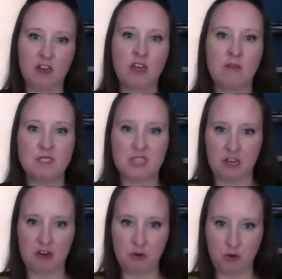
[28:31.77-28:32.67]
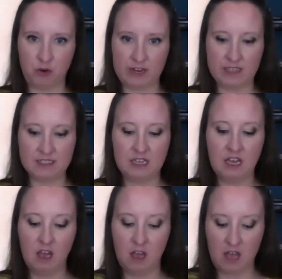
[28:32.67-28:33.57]
Her name is Karen Torres,
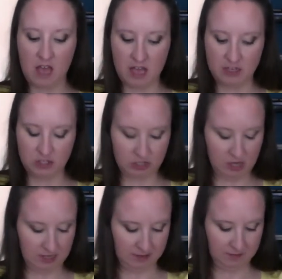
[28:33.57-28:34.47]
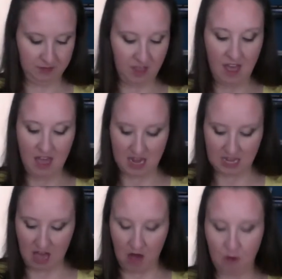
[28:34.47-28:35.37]
and she's awesome.
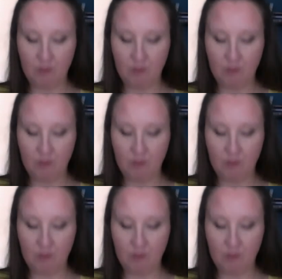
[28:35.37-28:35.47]
Anyhow,